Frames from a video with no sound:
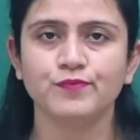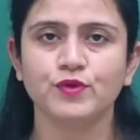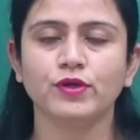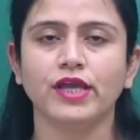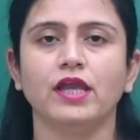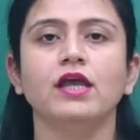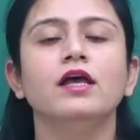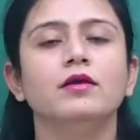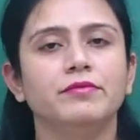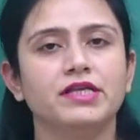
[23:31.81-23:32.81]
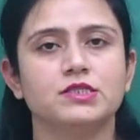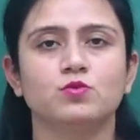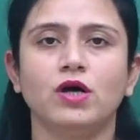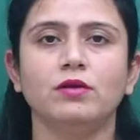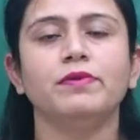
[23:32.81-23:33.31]
Okay, means
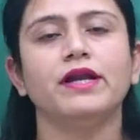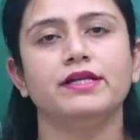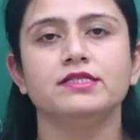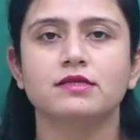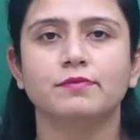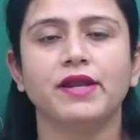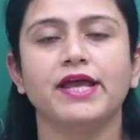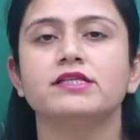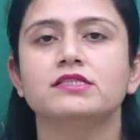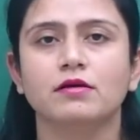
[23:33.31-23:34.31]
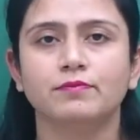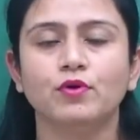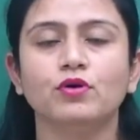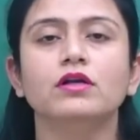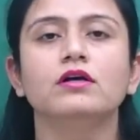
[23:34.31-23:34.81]
one plant is supplying
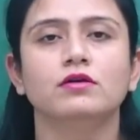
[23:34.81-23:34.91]
support,